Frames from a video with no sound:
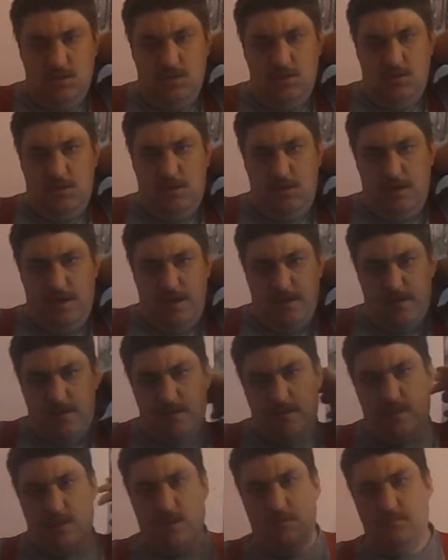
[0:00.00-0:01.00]
early
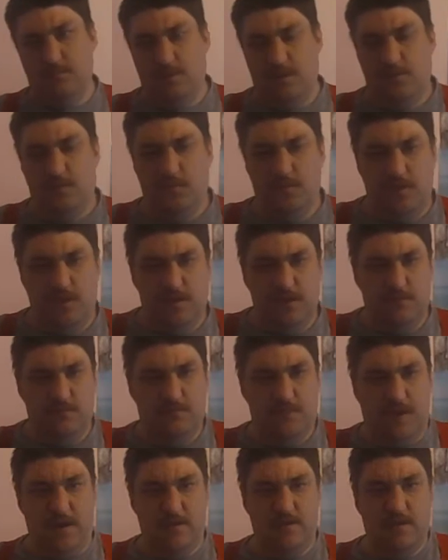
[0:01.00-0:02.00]
access games, that's what
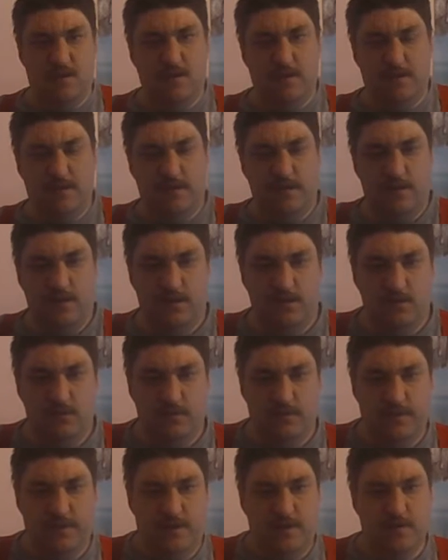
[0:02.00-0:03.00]

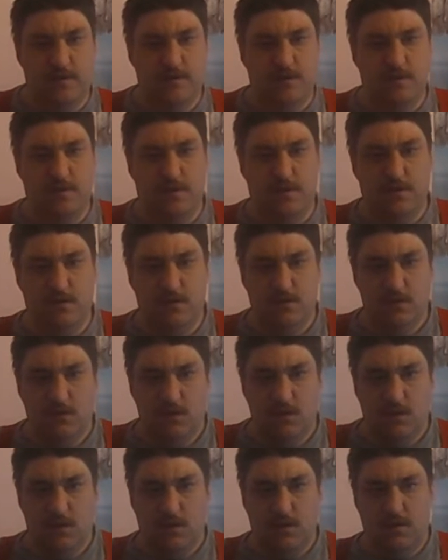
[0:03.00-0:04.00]
what they're doing
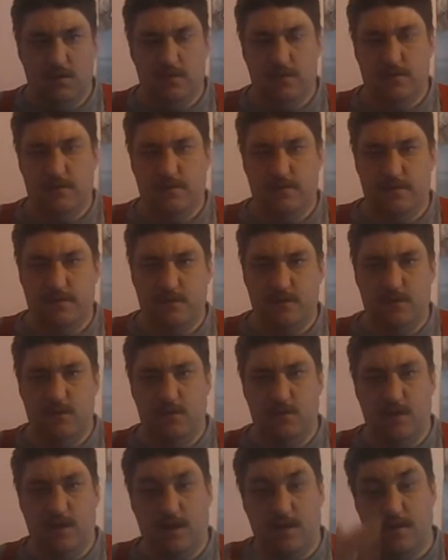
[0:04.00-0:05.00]
is
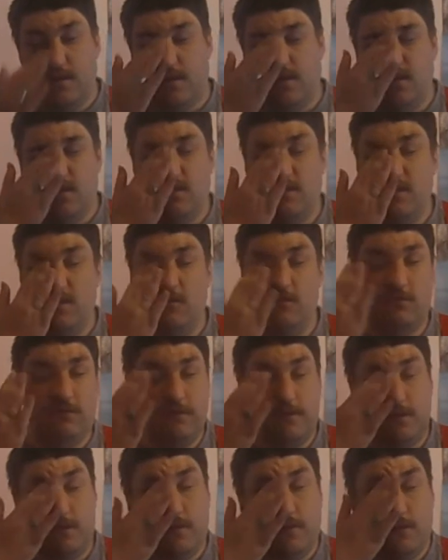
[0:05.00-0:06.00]
early access is the
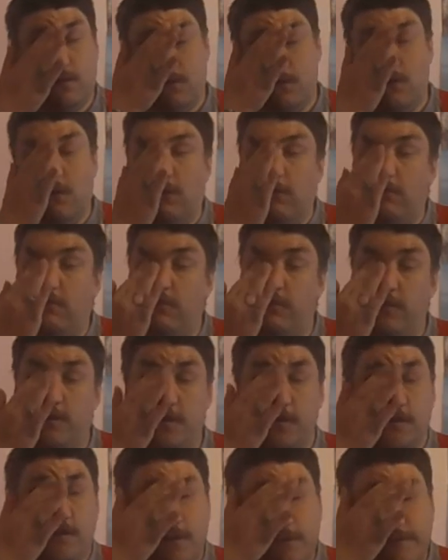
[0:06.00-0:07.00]

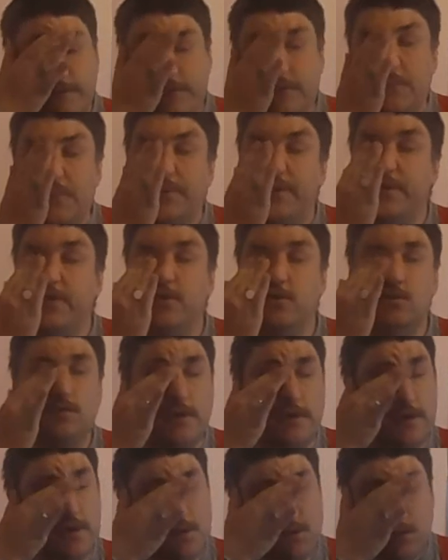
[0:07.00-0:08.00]
alternative to
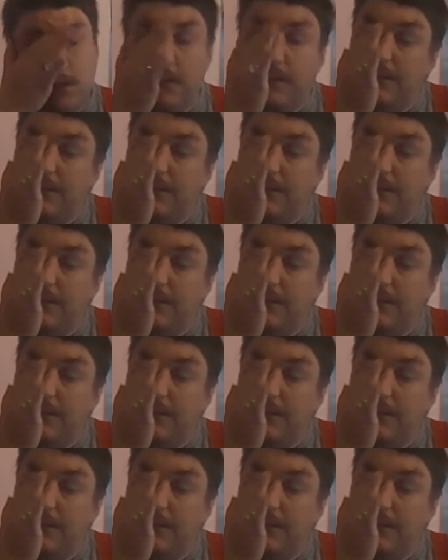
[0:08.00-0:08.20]
pre-order.